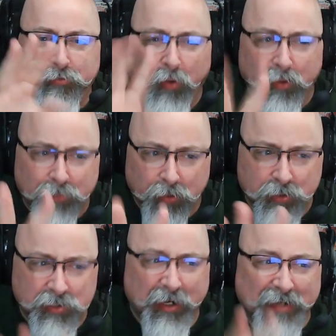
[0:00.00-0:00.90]

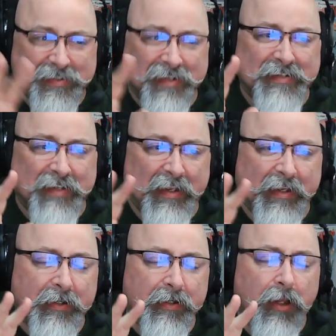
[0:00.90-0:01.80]
books that I sent
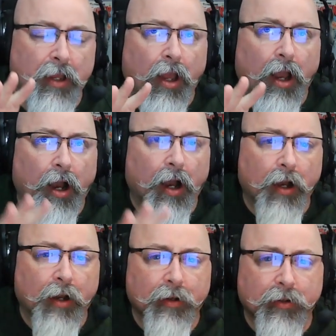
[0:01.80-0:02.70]
in
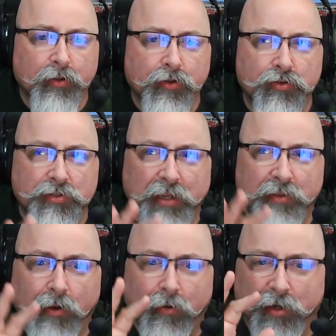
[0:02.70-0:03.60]
using
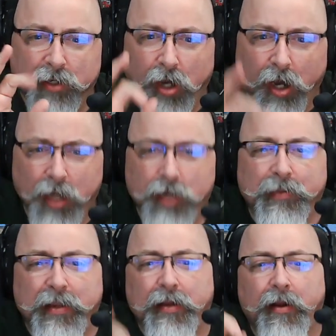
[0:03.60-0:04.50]
their
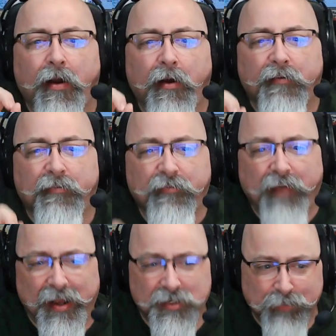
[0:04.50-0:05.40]
Economy
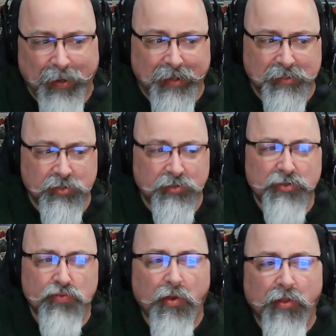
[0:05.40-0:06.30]
Fast Pass. So this is
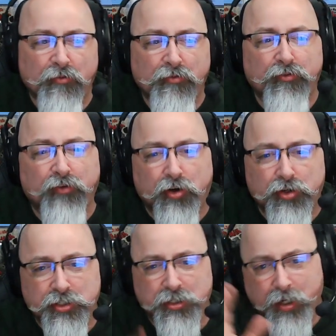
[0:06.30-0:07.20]
one of the
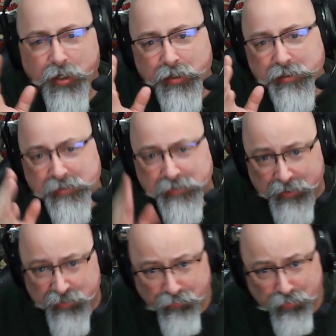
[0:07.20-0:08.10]
first
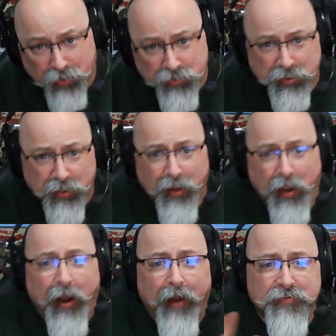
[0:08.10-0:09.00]
sets of books
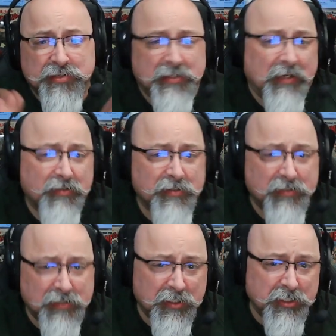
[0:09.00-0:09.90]
I've sent to
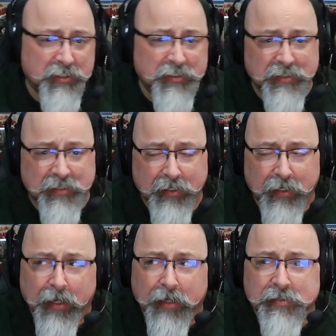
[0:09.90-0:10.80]
CGC
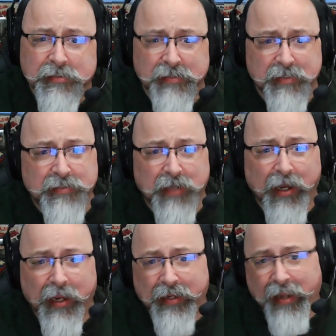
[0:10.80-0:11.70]
since
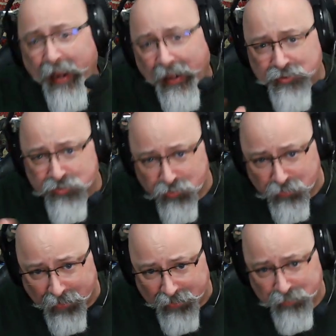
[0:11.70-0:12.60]
I canceled
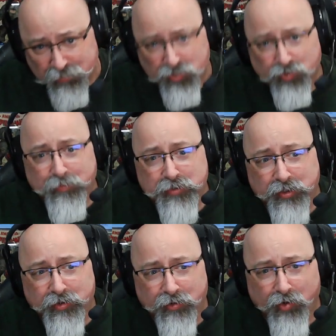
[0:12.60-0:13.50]
my
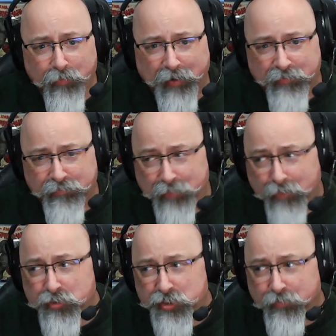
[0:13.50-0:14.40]
subscription or my
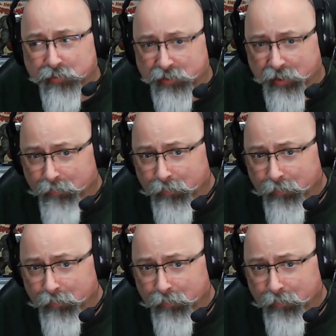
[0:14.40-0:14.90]
membership with them